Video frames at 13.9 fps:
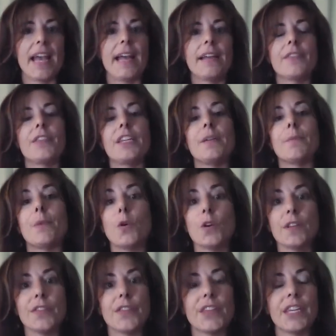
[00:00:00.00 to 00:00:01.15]
And the
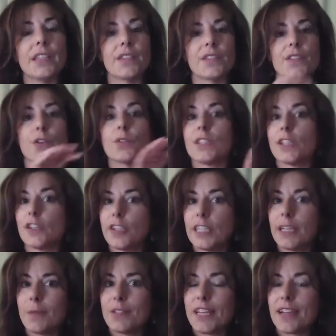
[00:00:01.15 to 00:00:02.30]
important thing is those learning
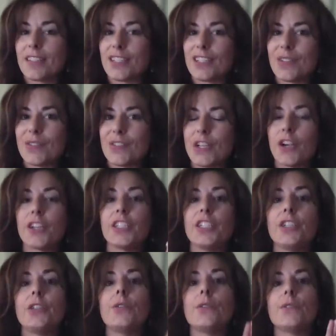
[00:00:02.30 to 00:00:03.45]
objectives are
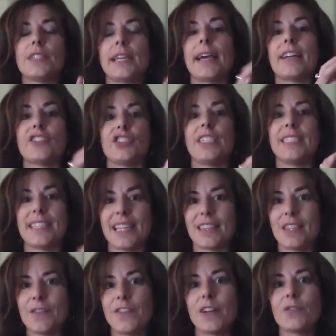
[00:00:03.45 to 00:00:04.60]
used to actually set
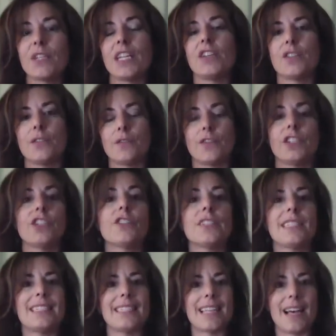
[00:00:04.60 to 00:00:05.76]
the foundation for your
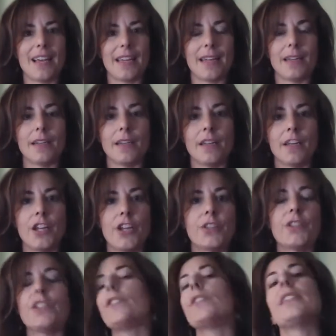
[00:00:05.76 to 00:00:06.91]
design.
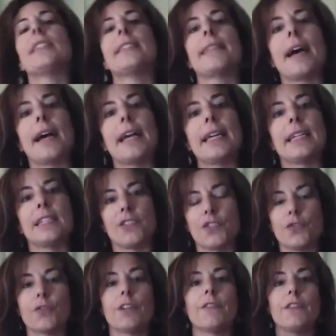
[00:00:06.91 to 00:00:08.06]
So your design is
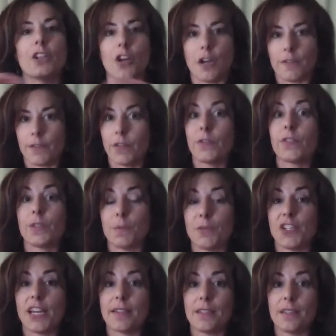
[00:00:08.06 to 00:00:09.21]
driven off those
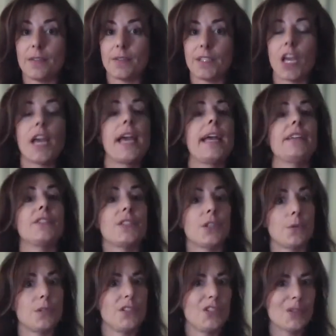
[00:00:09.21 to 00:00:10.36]
objectives, and
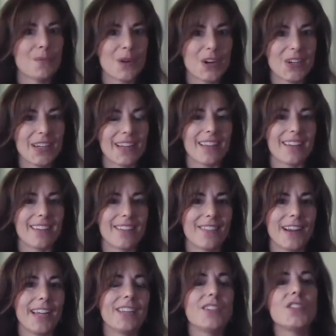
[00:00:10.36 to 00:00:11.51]
so is your marketing,
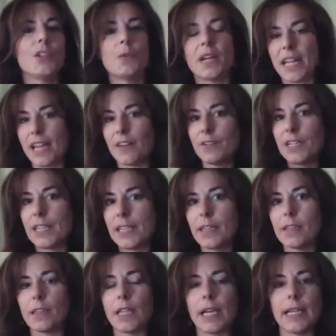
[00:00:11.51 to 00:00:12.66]
right? Because you want everything
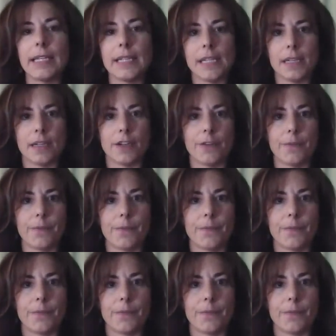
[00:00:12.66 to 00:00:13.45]
aligned here.